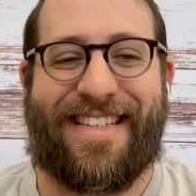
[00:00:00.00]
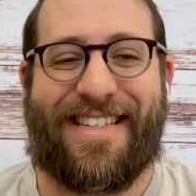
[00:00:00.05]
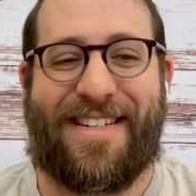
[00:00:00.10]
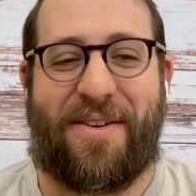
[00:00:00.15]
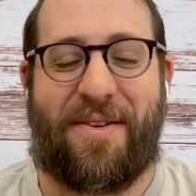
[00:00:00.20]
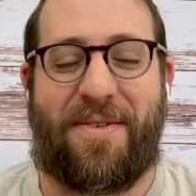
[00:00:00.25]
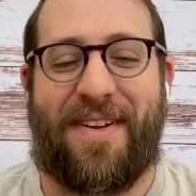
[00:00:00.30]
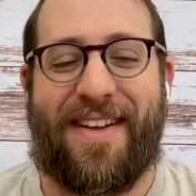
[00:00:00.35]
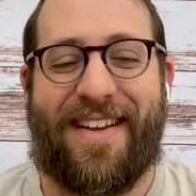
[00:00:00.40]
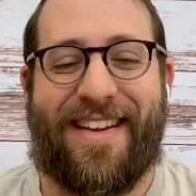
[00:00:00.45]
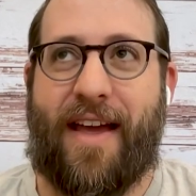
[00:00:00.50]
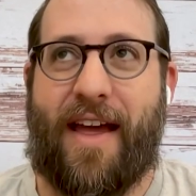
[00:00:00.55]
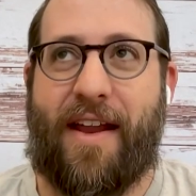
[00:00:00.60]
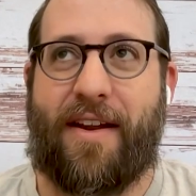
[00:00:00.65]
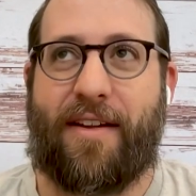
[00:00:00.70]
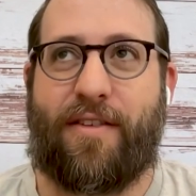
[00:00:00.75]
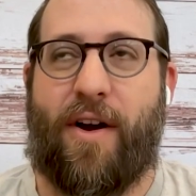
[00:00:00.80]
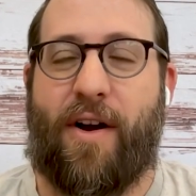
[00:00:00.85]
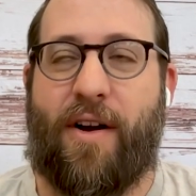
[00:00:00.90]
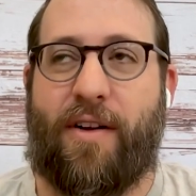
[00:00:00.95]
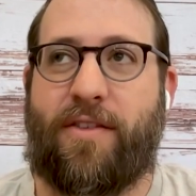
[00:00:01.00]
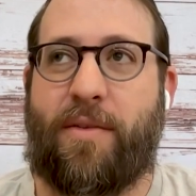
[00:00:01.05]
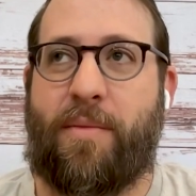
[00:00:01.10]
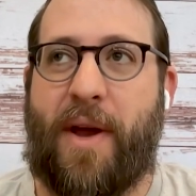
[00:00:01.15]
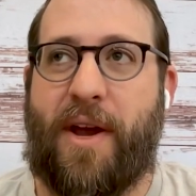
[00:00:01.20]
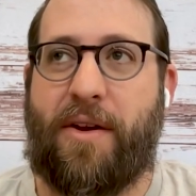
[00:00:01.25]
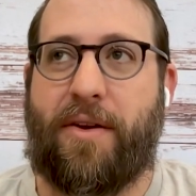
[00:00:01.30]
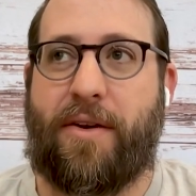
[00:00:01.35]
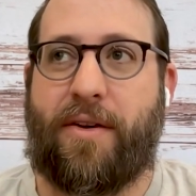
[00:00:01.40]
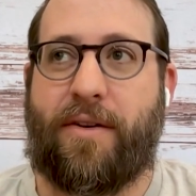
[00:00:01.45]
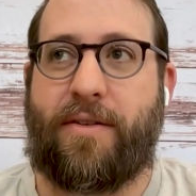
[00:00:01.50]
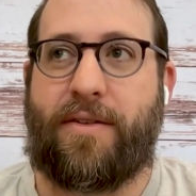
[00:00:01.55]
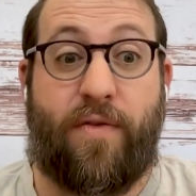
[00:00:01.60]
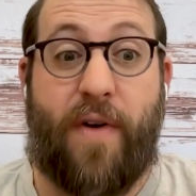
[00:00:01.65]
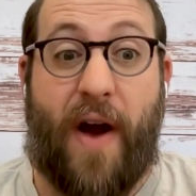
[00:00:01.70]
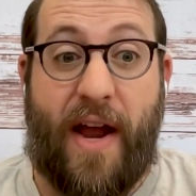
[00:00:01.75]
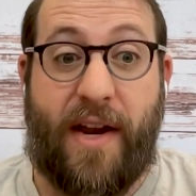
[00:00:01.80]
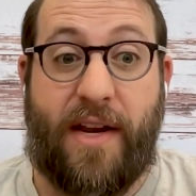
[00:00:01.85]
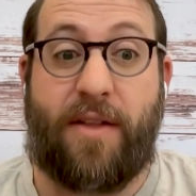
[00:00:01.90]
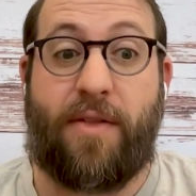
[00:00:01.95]
So, and it's awesome how you're
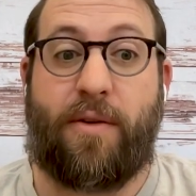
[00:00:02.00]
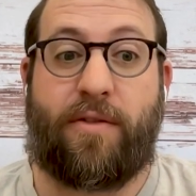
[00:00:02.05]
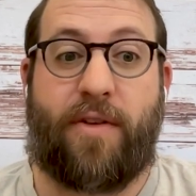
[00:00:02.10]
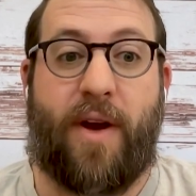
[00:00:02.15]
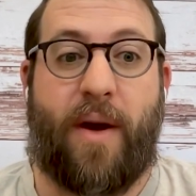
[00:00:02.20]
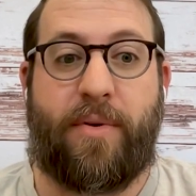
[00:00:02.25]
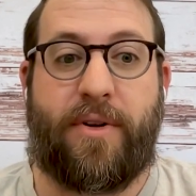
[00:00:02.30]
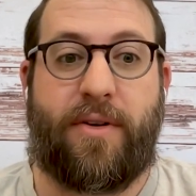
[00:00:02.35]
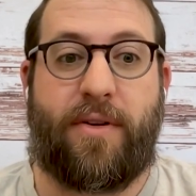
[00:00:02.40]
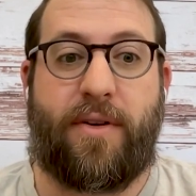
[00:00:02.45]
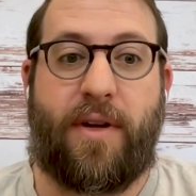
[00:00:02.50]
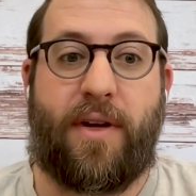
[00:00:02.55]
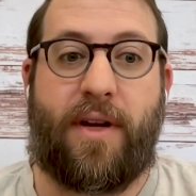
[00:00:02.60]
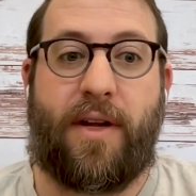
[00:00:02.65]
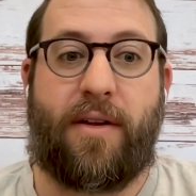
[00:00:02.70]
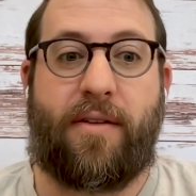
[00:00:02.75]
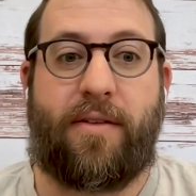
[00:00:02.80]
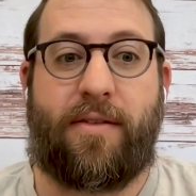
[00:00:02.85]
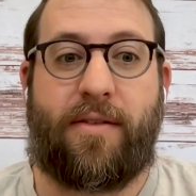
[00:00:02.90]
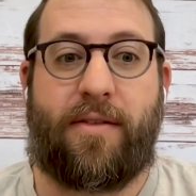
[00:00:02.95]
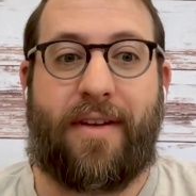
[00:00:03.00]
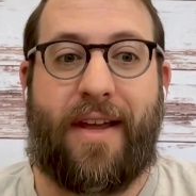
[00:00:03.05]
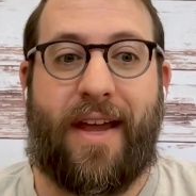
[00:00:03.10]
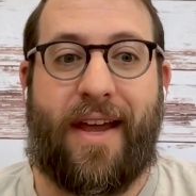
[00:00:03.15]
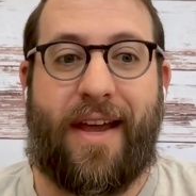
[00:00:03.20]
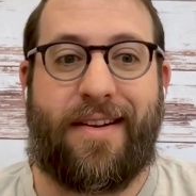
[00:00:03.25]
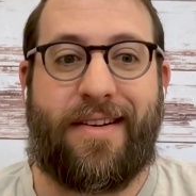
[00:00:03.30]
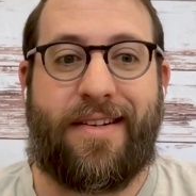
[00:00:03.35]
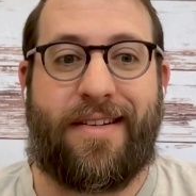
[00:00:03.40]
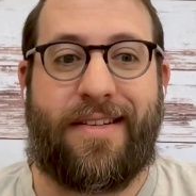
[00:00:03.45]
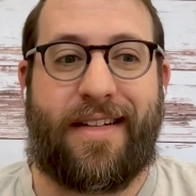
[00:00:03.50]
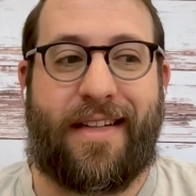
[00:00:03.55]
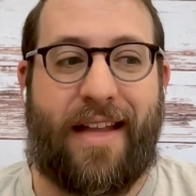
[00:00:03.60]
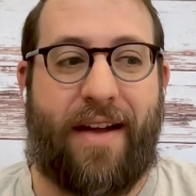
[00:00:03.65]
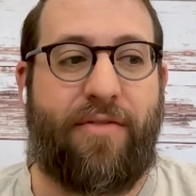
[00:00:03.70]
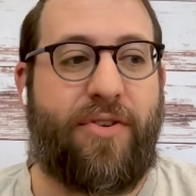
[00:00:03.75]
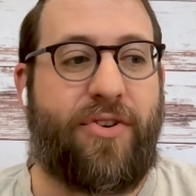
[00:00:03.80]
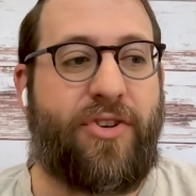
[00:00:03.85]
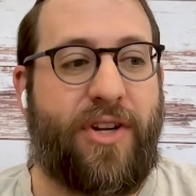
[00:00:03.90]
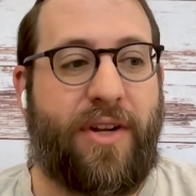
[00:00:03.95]
finding those opportunities and
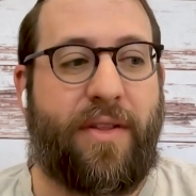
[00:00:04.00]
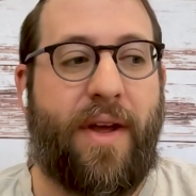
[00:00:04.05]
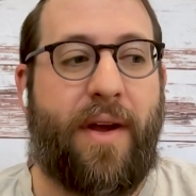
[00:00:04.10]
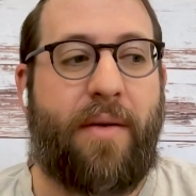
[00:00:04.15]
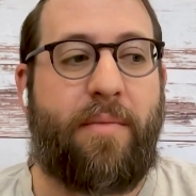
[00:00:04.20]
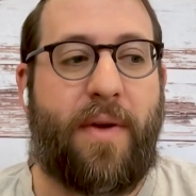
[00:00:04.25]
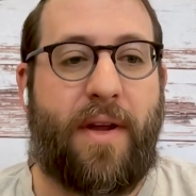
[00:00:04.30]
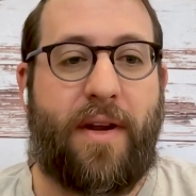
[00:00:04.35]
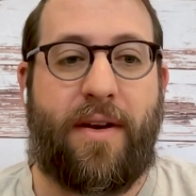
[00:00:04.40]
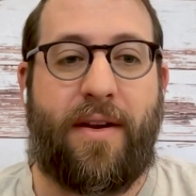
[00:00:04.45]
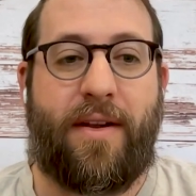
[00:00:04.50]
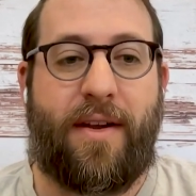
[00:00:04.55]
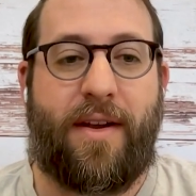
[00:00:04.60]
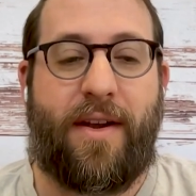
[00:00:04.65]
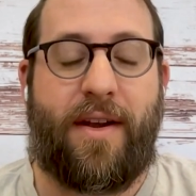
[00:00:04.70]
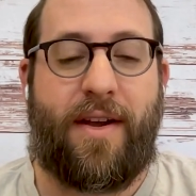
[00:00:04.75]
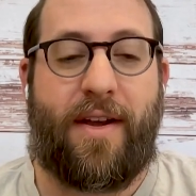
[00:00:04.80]
leveraging them and